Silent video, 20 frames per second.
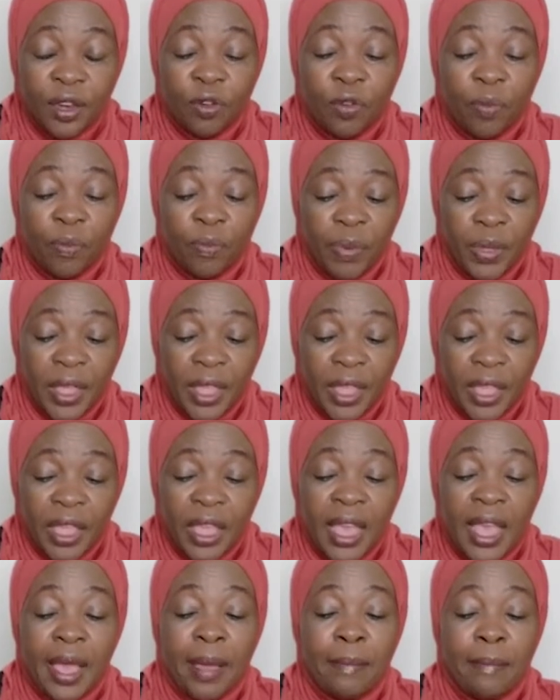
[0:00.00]
to be
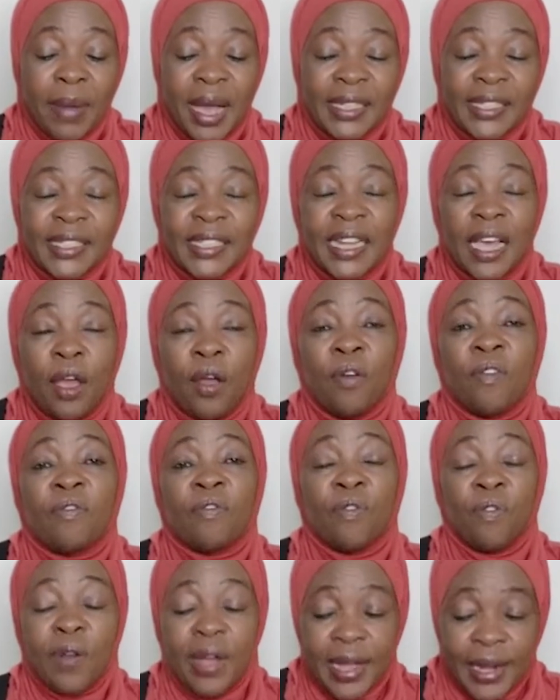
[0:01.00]
a master of
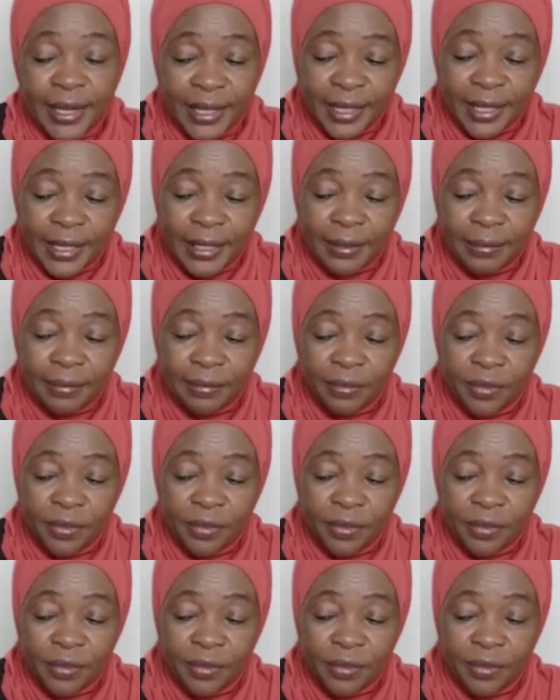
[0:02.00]
words.